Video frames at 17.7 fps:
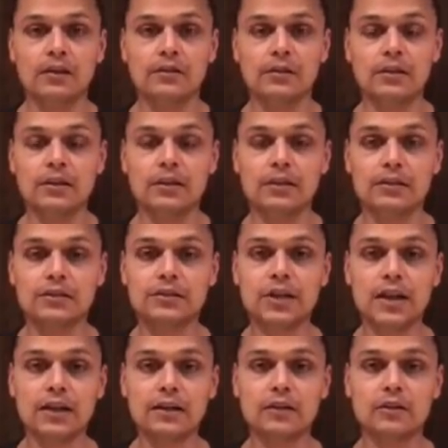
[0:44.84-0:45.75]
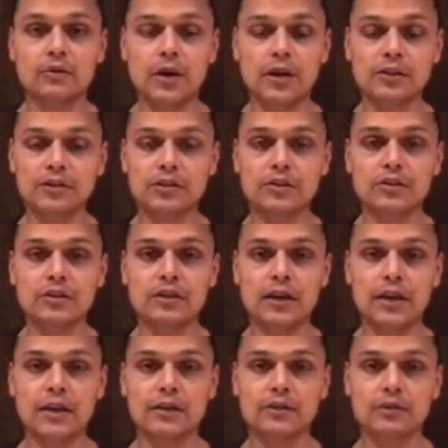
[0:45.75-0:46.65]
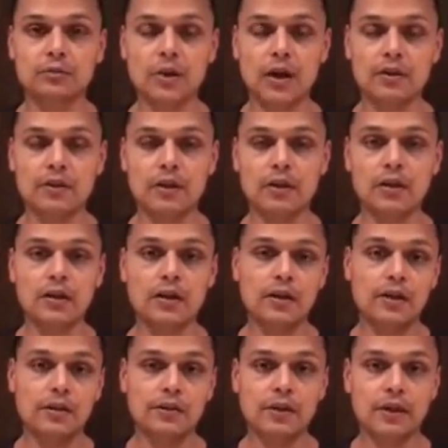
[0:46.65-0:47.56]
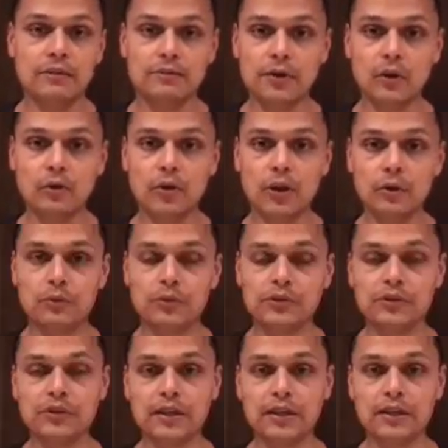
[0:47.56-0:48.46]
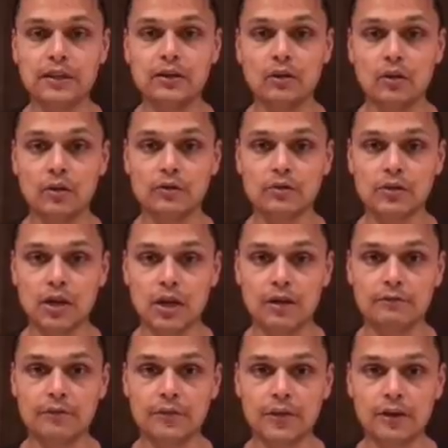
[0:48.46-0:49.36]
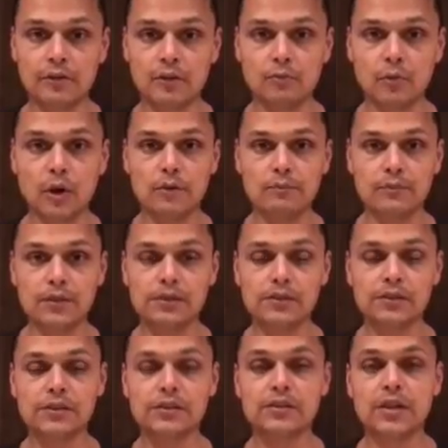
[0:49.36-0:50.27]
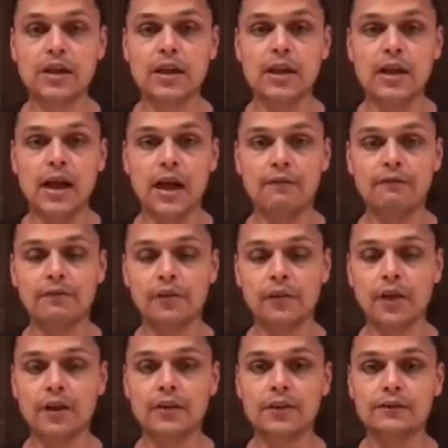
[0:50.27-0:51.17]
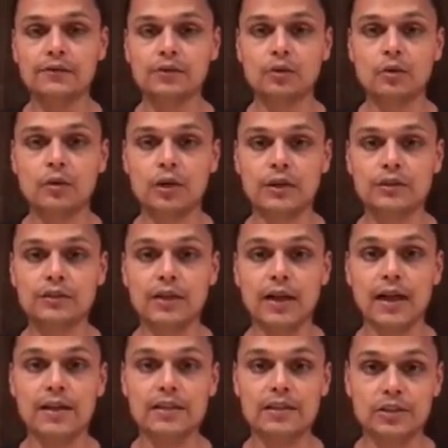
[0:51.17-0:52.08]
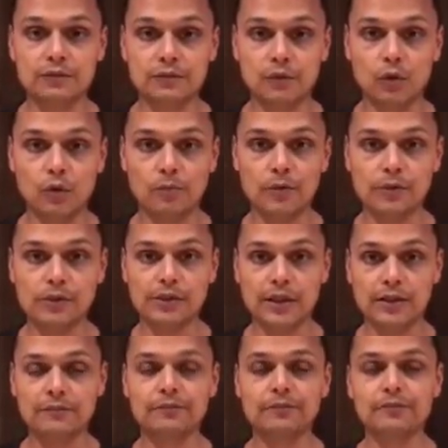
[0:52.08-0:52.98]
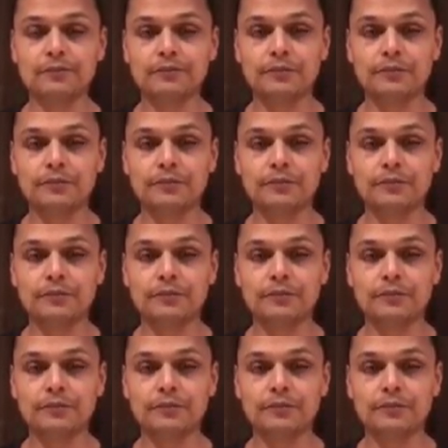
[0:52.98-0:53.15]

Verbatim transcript: The second question is whether they felt they were seen on time for their appointments, and for that they've scored us at 84%.